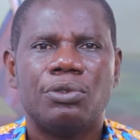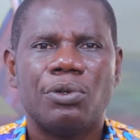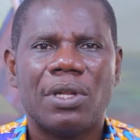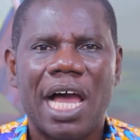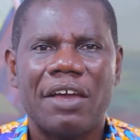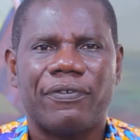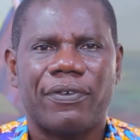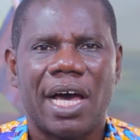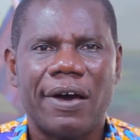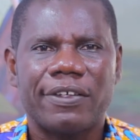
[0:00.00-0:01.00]
to life
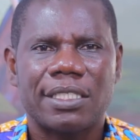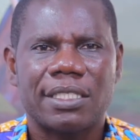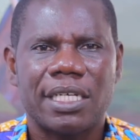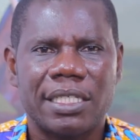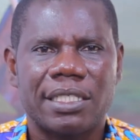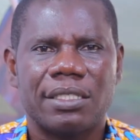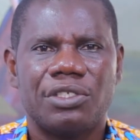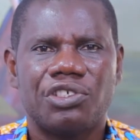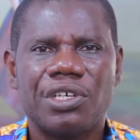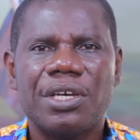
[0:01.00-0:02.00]
as it
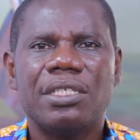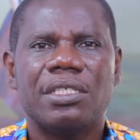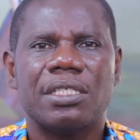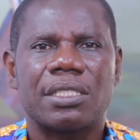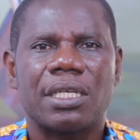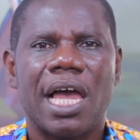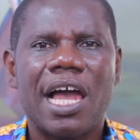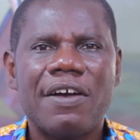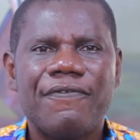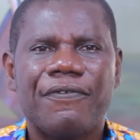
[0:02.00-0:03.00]
changes
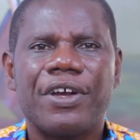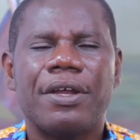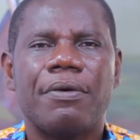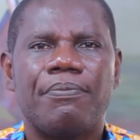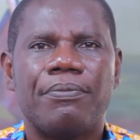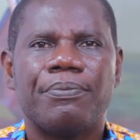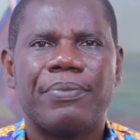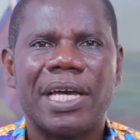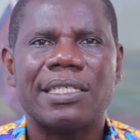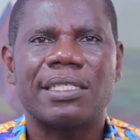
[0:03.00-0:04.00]
every
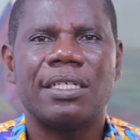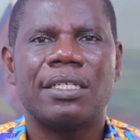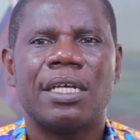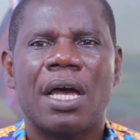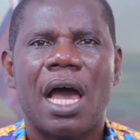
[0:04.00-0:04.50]
person